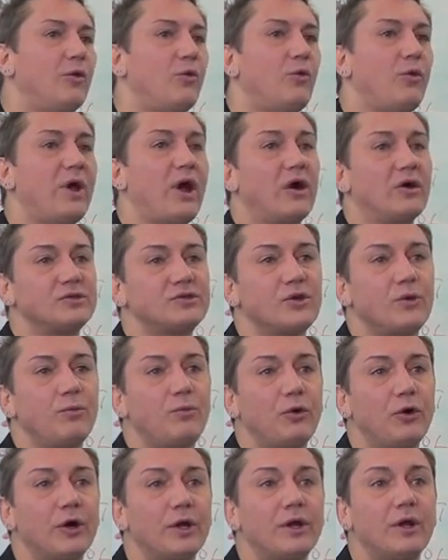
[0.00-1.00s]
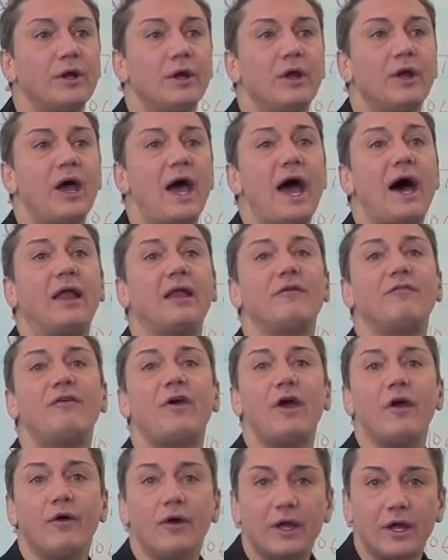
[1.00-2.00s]
We also put aloe
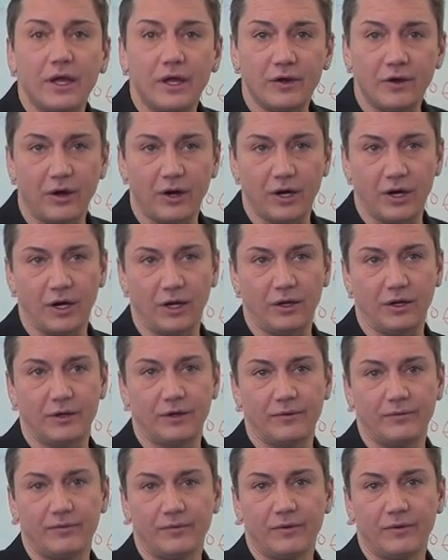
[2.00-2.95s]
vera in our color.